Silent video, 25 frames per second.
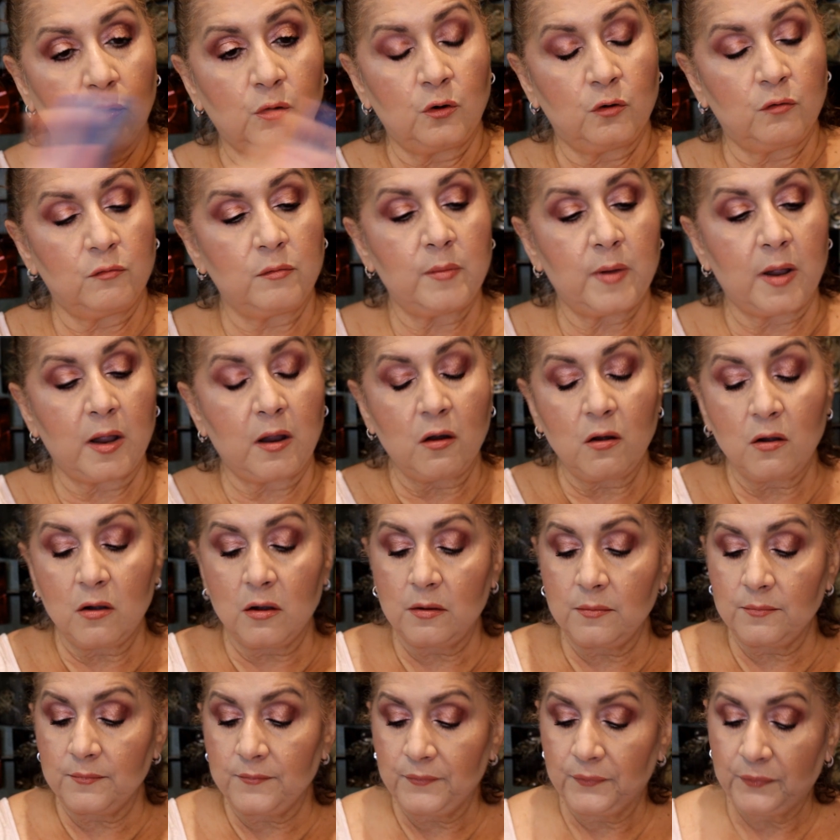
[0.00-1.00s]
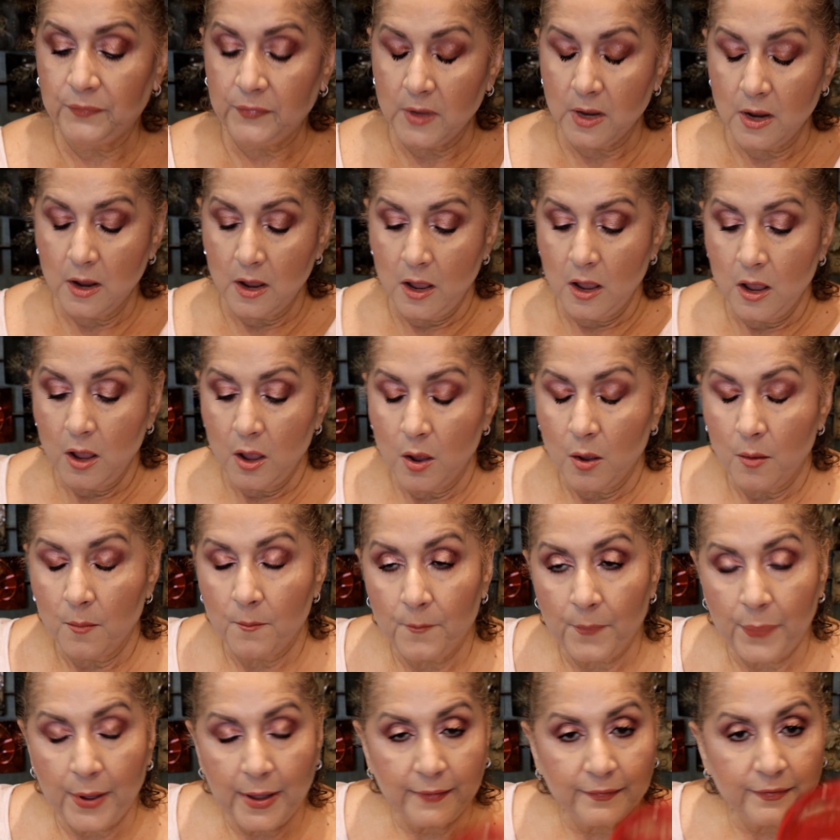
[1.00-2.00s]
all over my arm.
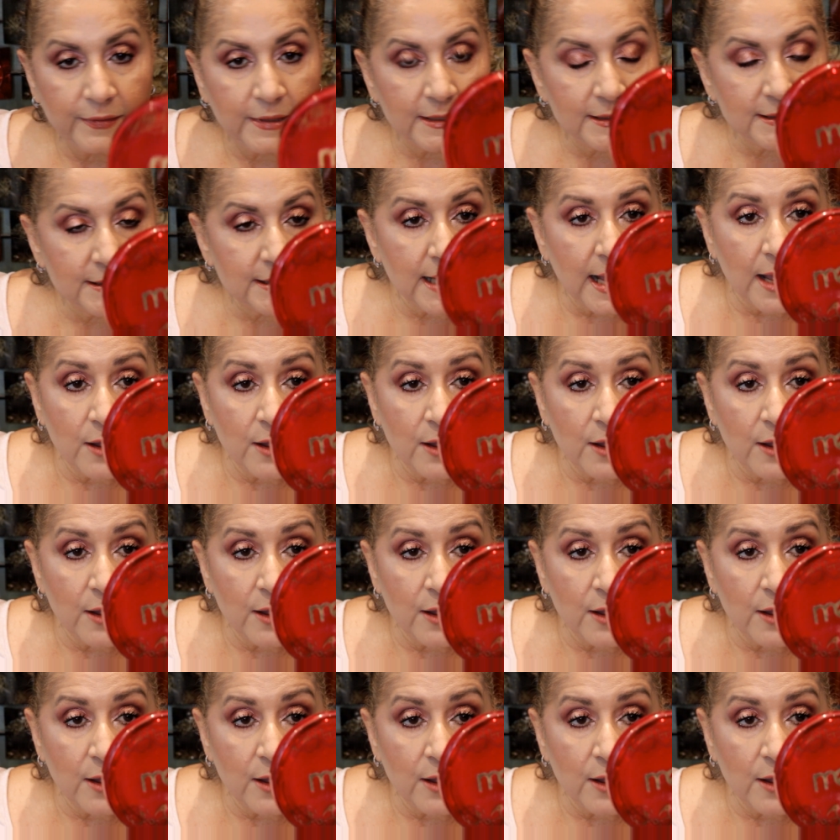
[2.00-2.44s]
but this,